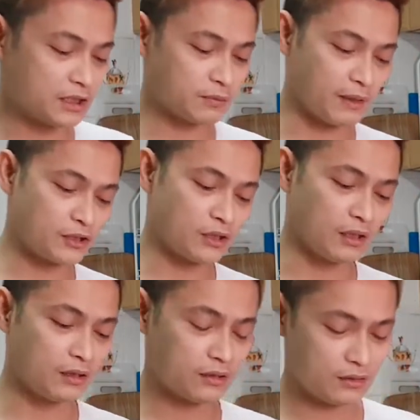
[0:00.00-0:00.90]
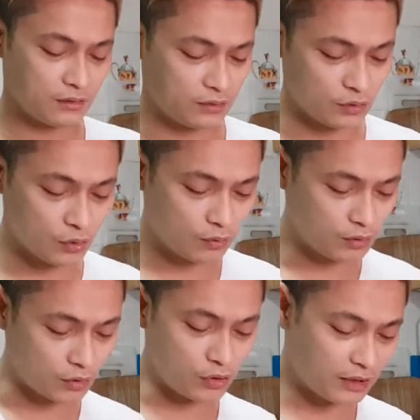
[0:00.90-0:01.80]
special. You know,
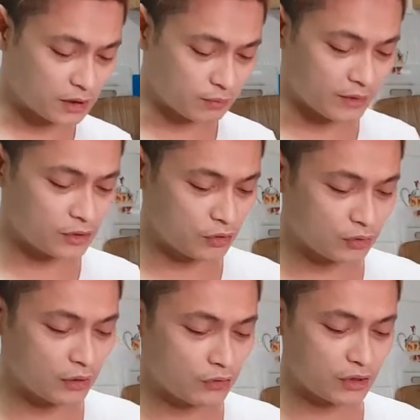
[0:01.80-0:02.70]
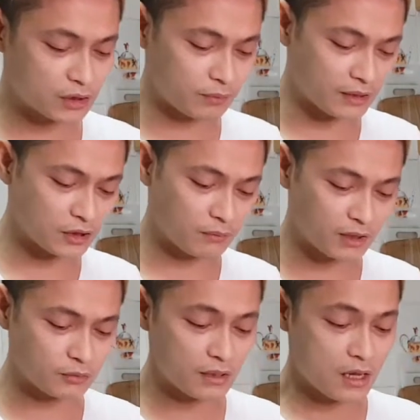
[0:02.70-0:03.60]
you are special, you think you're special, but
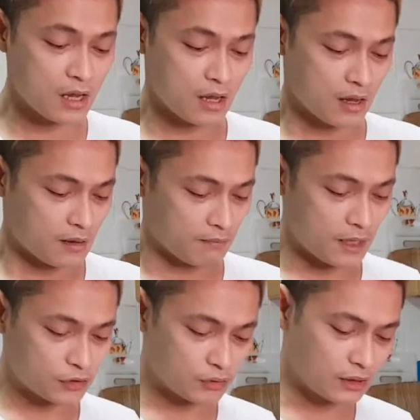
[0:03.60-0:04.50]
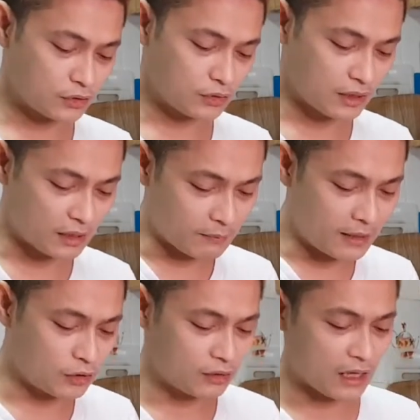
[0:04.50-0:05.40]
make sure that you're gonna make
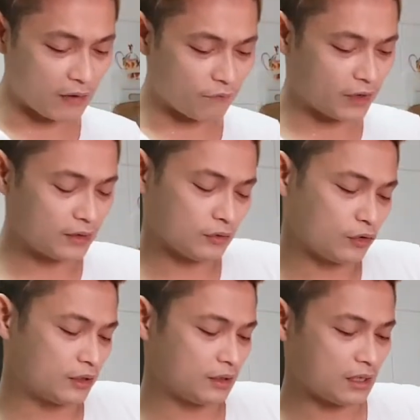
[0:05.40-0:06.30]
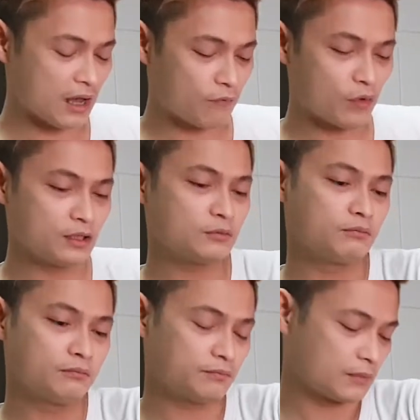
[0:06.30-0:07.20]
your girlfriend or loved one
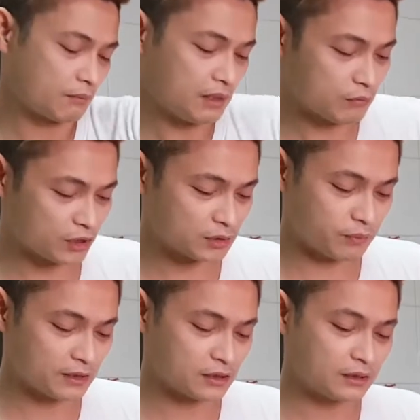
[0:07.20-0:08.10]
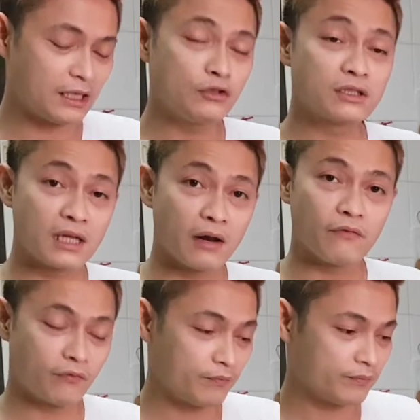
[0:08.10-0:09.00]
be more special than yourself.
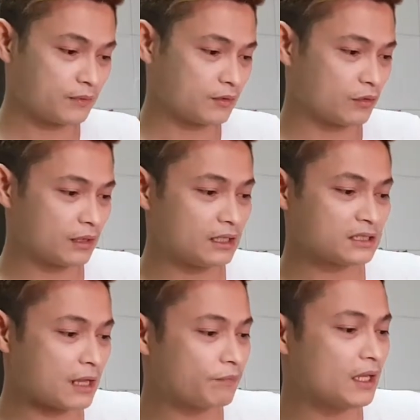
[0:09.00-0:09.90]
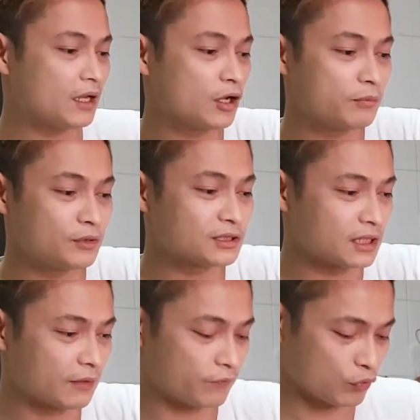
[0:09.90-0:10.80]
Okay, stop thinking of
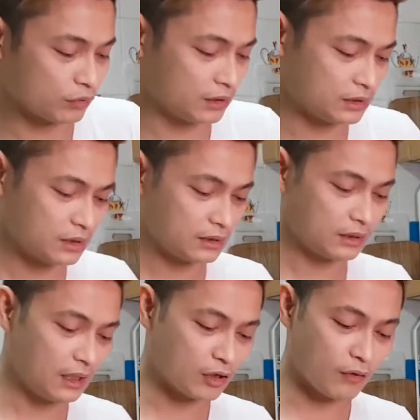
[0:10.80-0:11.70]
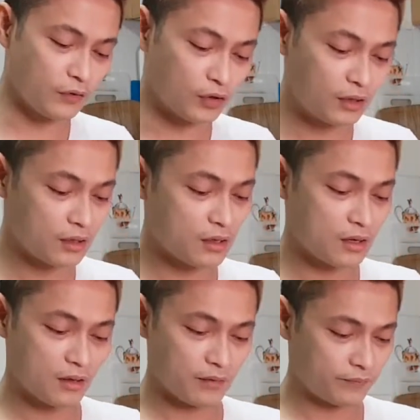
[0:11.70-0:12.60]
yourself only. Think of your
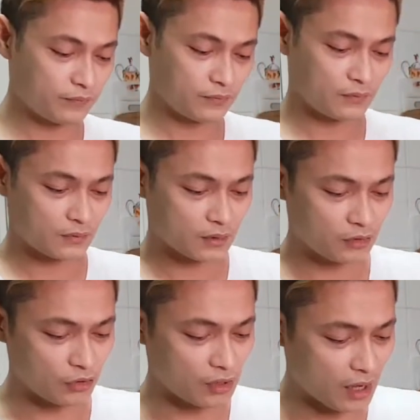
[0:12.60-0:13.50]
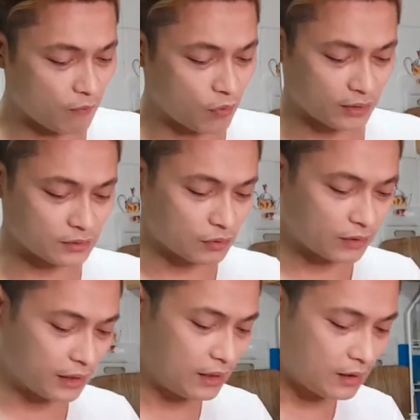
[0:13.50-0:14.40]
loved ones,
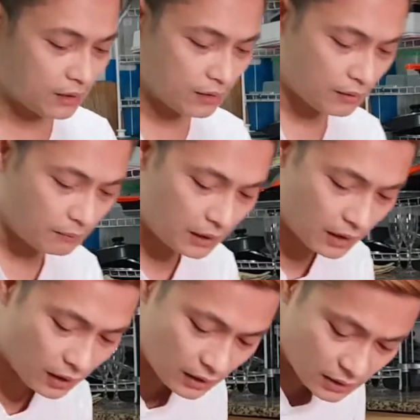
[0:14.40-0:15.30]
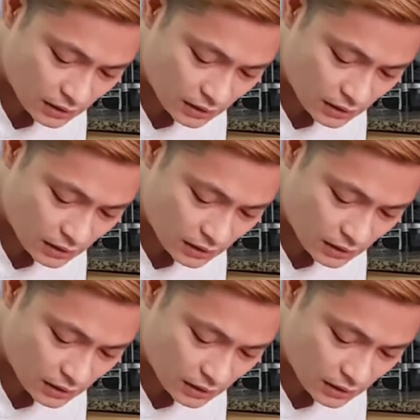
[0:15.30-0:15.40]
okay? Because